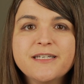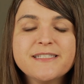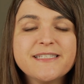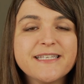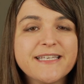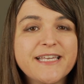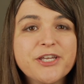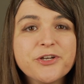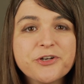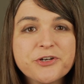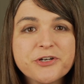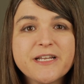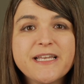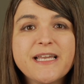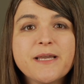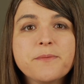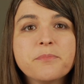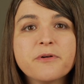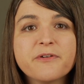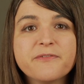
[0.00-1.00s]

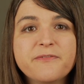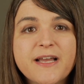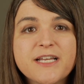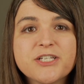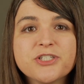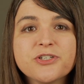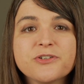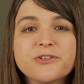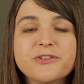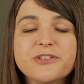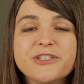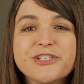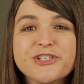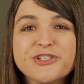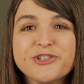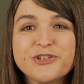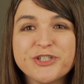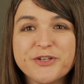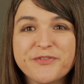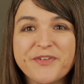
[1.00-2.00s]
Security Professional
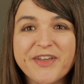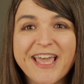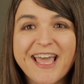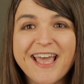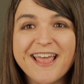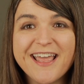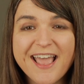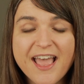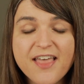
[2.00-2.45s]
Certificate.